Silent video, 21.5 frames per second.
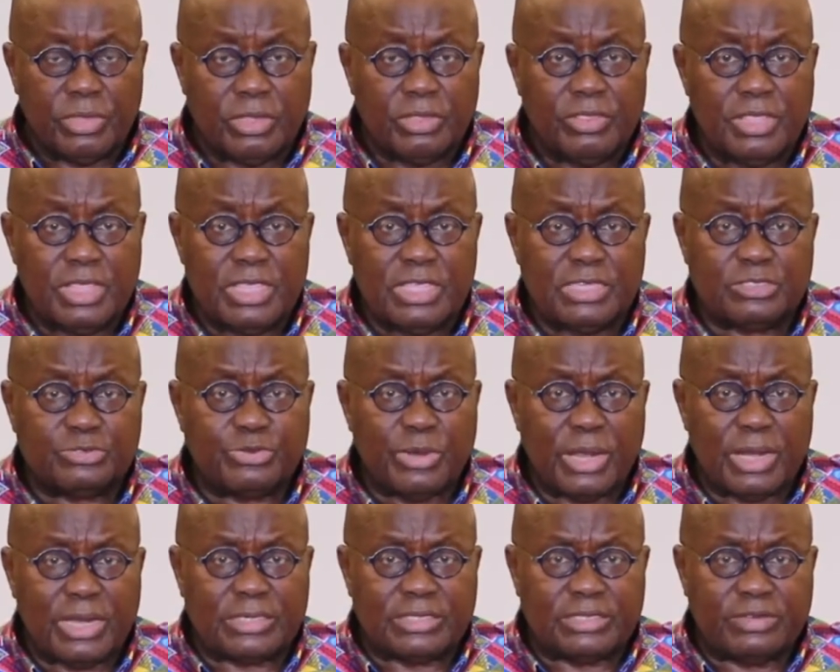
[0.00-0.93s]
These
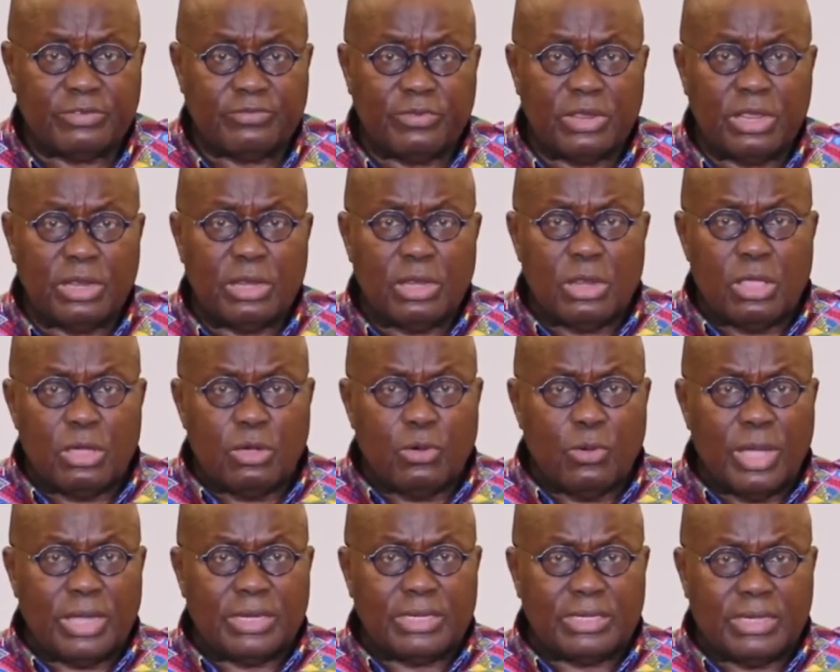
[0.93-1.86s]
relatively
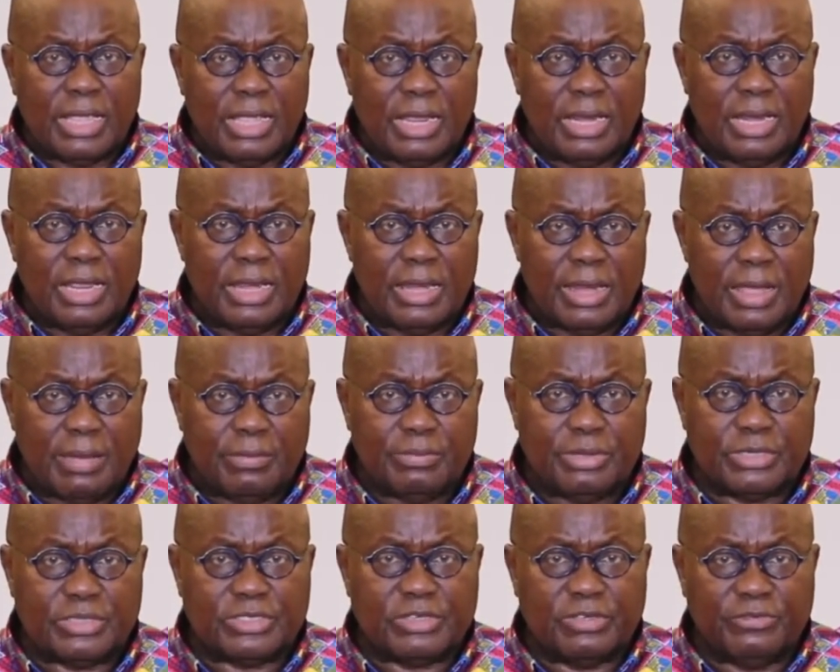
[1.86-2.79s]
lower daily
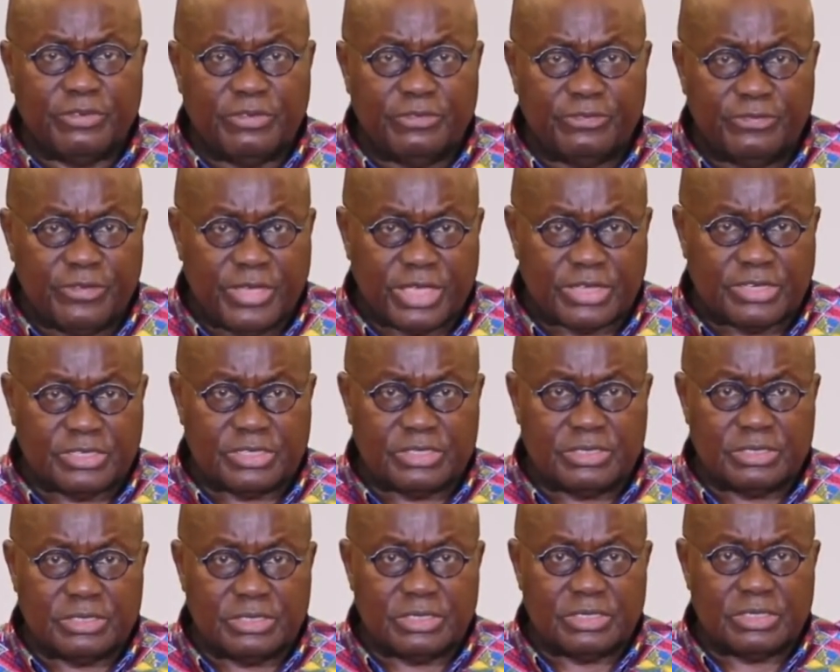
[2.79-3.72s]
numbers of
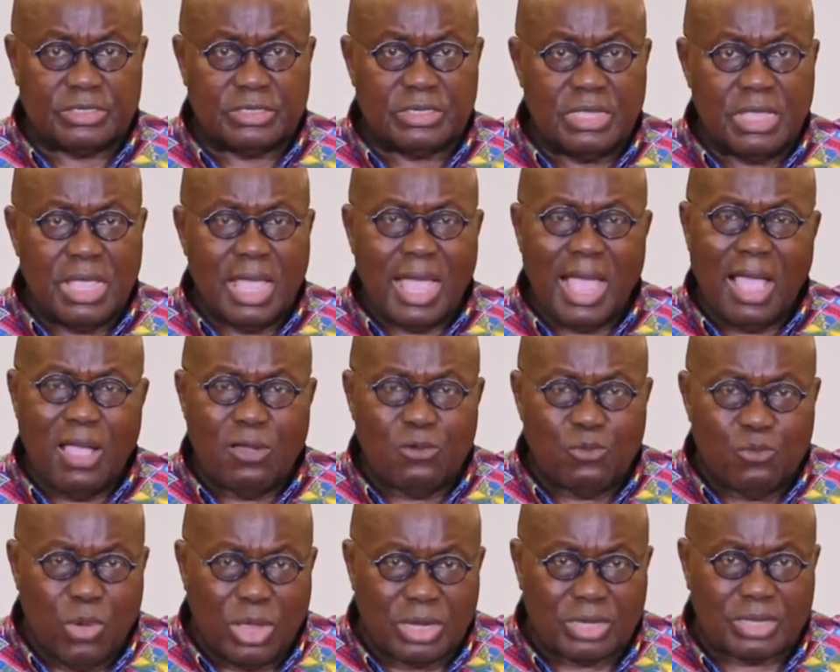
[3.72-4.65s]
infections are
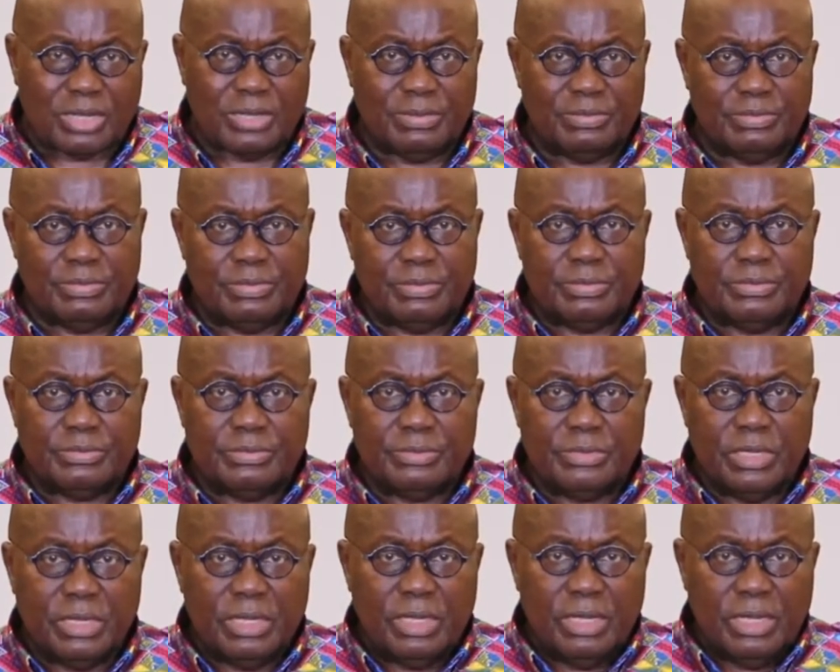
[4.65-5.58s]
welcome
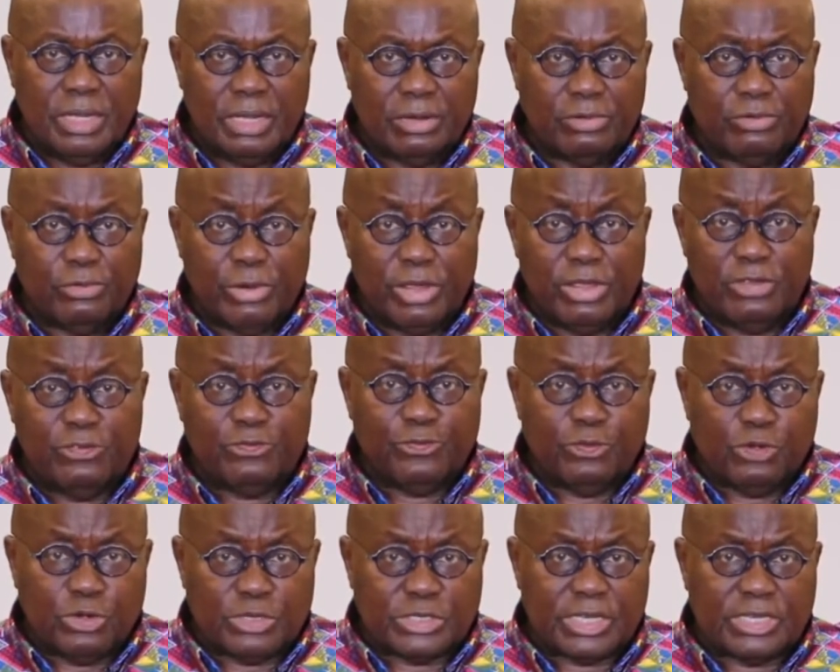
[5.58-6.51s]
and
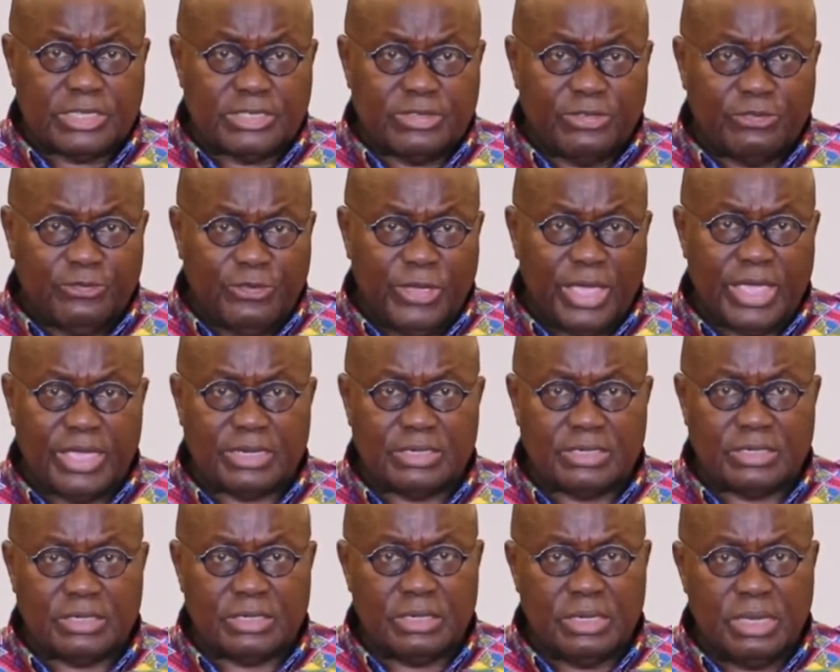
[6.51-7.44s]
reinforces the
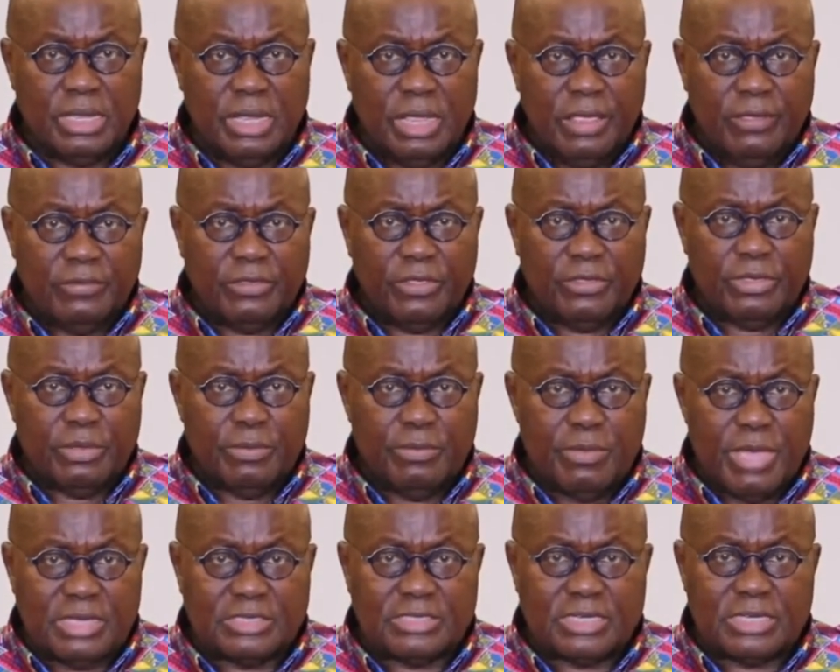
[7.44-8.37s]
fact that the
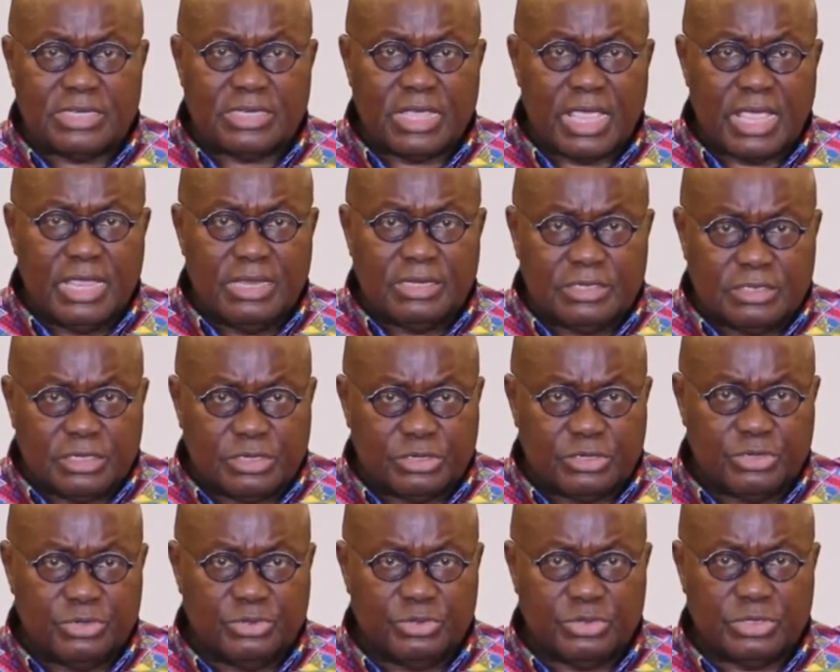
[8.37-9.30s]
measures
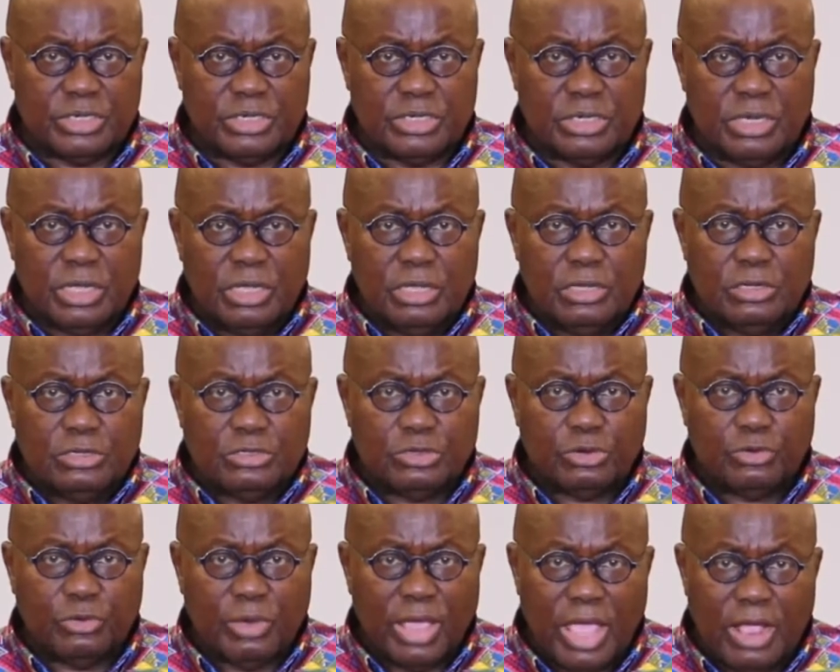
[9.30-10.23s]
instituted
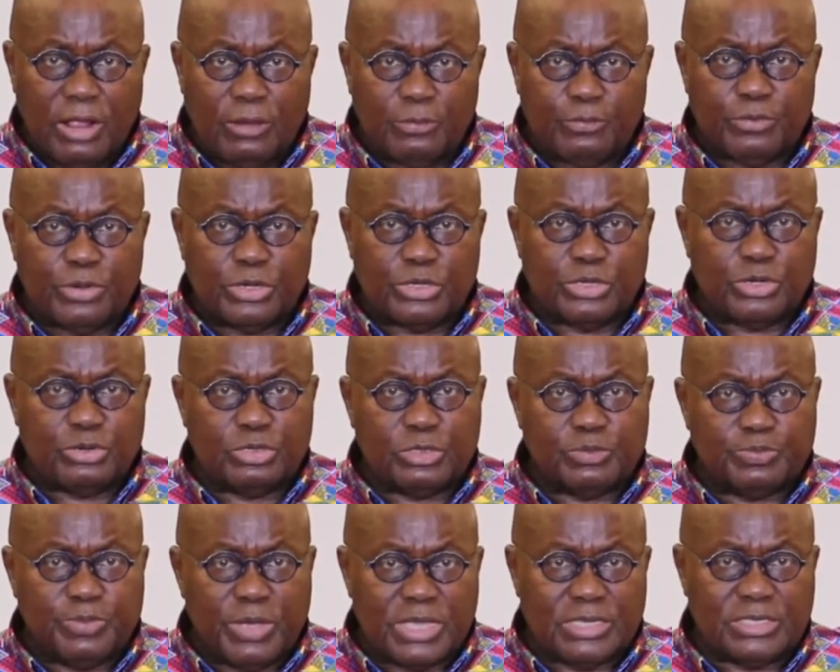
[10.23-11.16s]
to help
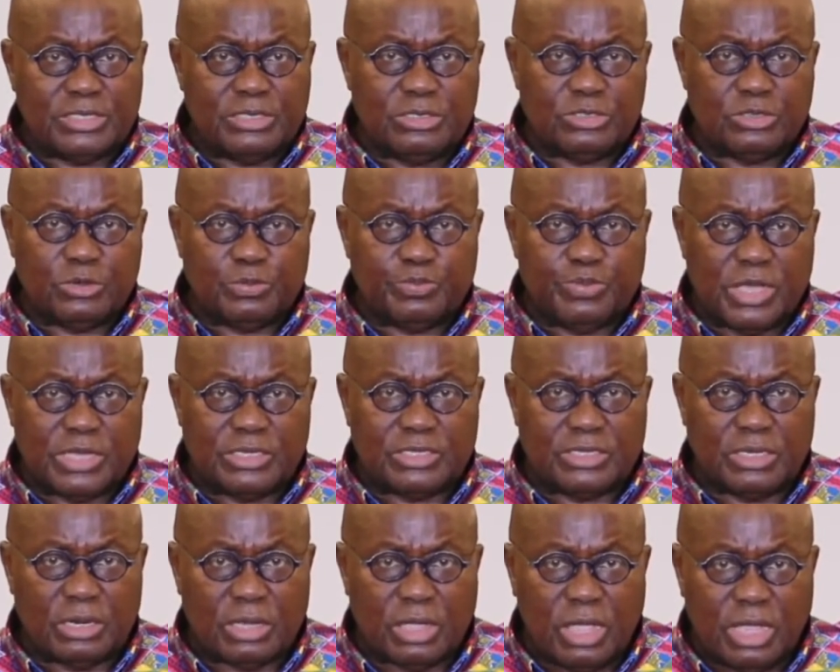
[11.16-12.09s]
reduce
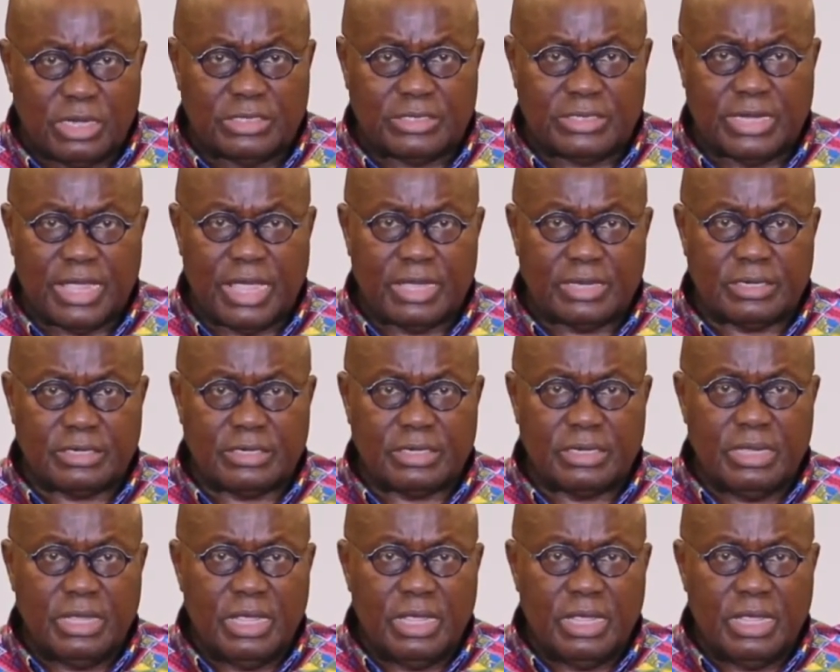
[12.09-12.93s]
person-to-person contact